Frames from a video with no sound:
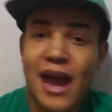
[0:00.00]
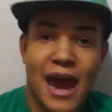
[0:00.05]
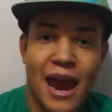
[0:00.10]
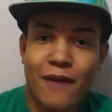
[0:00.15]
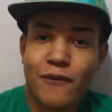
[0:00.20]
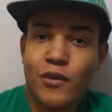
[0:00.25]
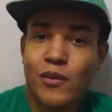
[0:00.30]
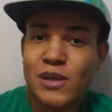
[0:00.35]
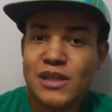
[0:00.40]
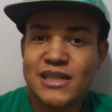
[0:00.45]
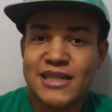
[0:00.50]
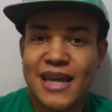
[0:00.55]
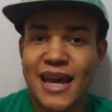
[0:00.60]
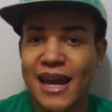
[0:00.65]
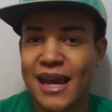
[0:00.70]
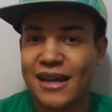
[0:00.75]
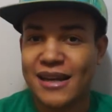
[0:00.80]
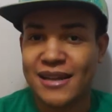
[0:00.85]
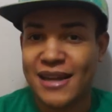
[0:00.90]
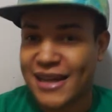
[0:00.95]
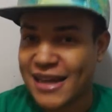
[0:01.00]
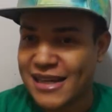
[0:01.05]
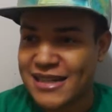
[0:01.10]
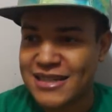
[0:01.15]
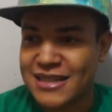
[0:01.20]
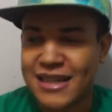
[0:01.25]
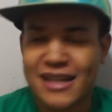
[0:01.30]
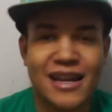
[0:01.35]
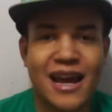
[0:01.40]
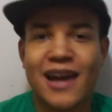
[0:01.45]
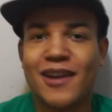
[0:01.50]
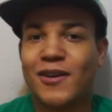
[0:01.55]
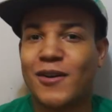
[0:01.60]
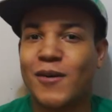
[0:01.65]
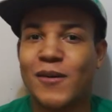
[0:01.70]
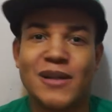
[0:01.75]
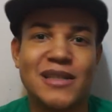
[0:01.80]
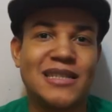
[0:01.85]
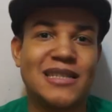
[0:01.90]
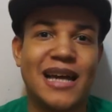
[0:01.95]
everyone's dead. Like, it's
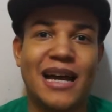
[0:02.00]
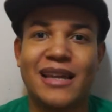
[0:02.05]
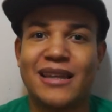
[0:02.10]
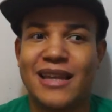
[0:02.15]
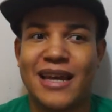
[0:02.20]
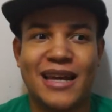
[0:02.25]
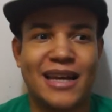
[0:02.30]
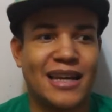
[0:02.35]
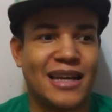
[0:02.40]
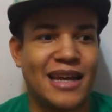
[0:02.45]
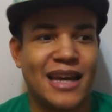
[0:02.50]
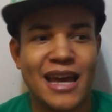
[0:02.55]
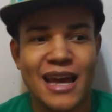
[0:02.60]
canonical. It's not like